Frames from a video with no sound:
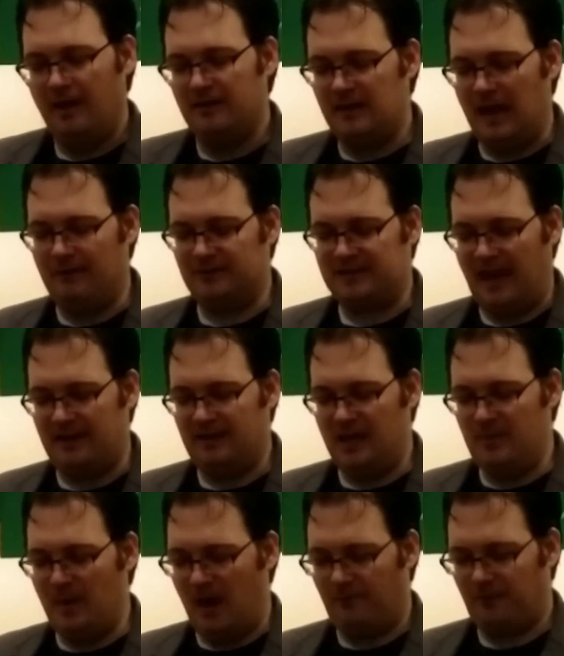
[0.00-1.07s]
Davis had an
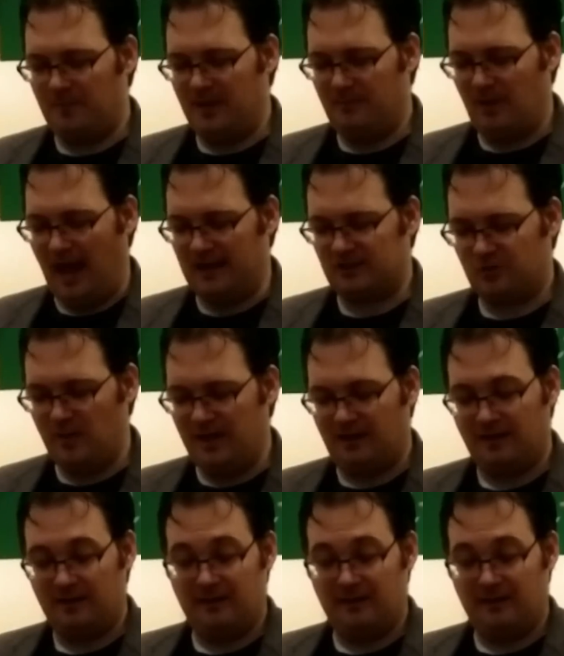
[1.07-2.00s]
email from him last week.